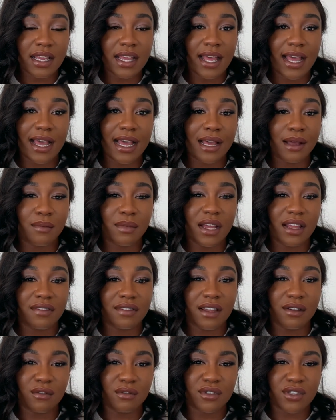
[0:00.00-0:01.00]
And they're
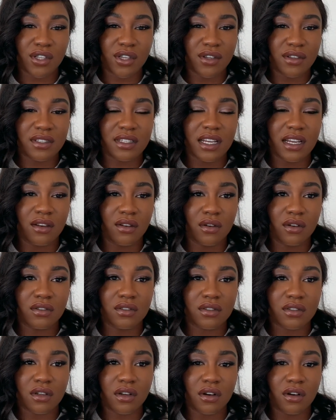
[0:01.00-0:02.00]
also using a lot
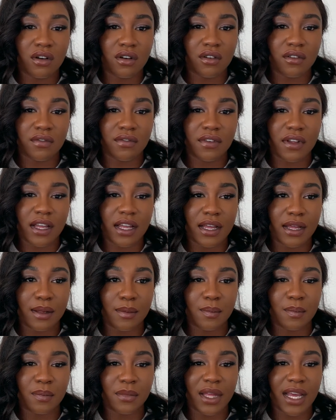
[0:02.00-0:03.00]
of
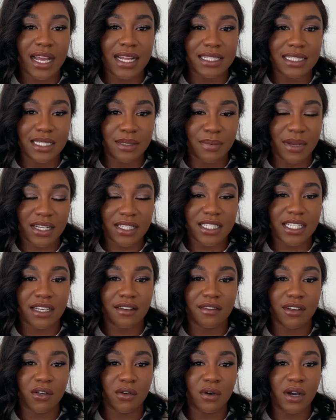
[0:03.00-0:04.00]

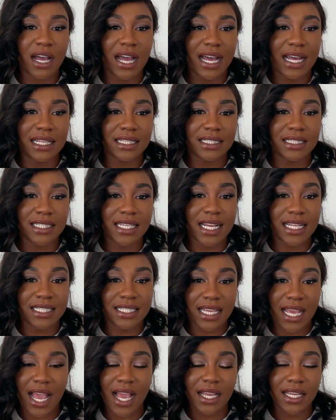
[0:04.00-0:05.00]
antibacterial and
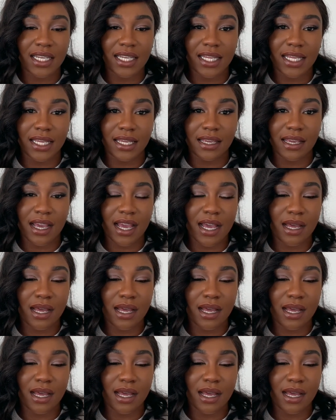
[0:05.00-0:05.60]
anti-acne